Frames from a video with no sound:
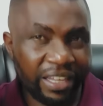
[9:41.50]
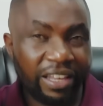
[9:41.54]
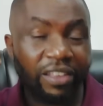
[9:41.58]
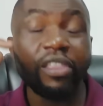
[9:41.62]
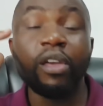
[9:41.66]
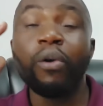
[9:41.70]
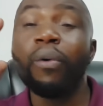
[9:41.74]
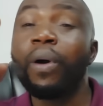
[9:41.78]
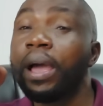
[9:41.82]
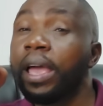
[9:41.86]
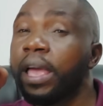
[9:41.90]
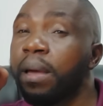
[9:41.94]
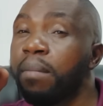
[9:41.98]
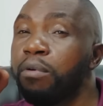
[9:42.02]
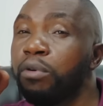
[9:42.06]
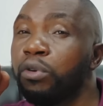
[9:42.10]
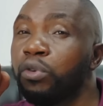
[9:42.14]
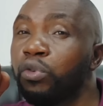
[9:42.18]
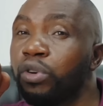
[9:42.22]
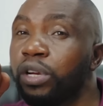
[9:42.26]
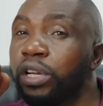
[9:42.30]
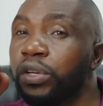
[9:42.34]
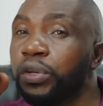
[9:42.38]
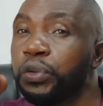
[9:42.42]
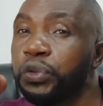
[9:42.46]
they were able
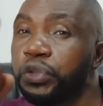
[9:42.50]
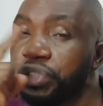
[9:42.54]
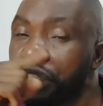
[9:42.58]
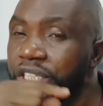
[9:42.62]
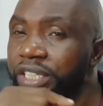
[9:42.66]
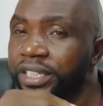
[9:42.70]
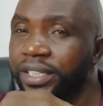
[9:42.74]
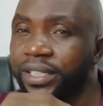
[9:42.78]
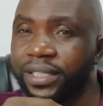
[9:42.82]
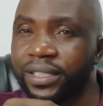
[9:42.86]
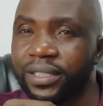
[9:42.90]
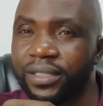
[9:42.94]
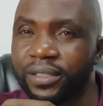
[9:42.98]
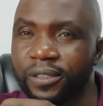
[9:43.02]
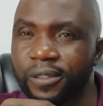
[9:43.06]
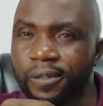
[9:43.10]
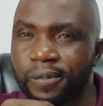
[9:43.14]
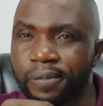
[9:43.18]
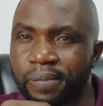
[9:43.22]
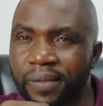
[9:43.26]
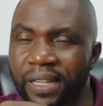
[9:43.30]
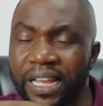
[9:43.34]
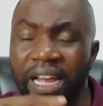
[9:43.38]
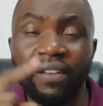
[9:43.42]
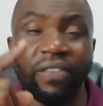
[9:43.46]
to negotiate
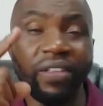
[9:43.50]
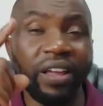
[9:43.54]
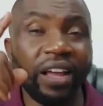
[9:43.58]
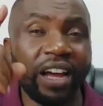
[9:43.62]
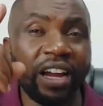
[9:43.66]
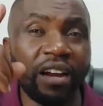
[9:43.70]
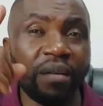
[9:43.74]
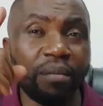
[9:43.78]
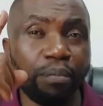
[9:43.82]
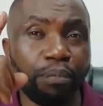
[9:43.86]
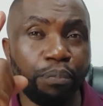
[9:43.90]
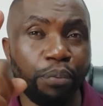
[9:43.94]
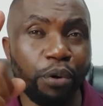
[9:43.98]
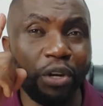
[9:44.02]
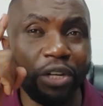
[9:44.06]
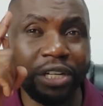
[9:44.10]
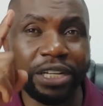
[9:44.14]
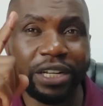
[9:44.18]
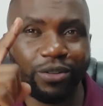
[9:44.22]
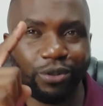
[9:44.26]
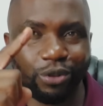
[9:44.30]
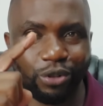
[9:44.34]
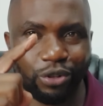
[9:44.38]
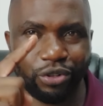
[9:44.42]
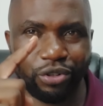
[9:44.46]
and they can point
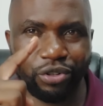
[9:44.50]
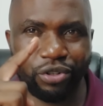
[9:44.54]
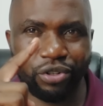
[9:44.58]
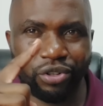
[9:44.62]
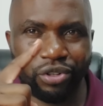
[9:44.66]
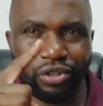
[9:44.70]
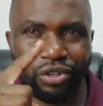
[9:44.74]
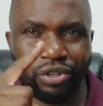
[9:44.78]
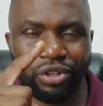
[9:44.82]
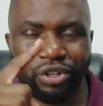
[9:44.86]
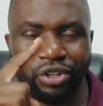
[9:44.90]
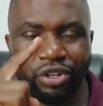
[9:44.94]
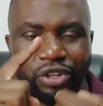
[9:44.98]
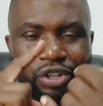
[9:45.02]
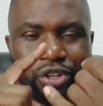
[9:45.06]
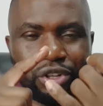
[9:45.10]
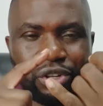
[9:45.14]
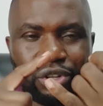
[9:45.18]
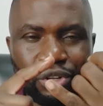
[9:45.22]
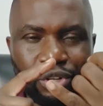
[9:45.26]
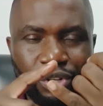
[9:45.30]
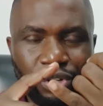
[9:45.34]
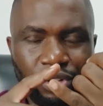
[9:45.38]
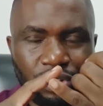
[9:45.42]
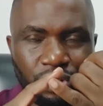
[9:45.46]
out
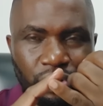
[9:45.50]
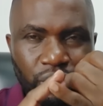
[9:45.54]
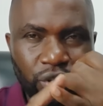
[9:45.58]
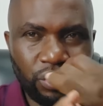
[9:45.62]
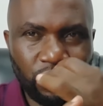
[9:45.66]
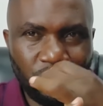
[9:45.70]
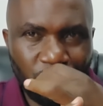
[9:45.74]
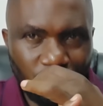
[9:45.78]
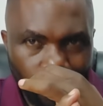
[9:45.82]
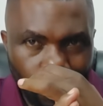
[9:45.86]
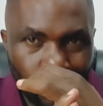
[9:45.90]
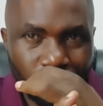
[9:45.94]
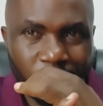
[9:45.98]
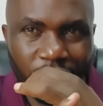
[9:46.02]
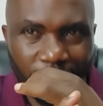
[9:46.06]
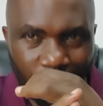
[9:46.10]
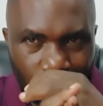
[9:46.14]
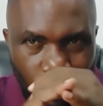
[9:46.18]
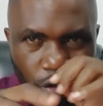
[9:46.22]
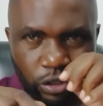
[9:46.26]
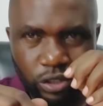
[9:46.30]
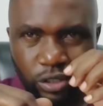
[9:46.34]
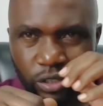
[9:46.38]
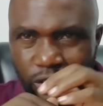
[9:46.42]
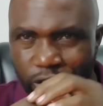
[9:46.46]
what they
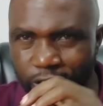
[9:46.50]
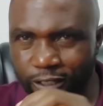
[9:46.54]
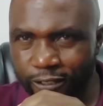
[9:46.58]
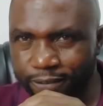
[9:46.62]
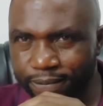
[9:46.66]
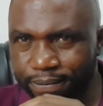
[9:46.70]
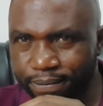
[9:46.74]
got.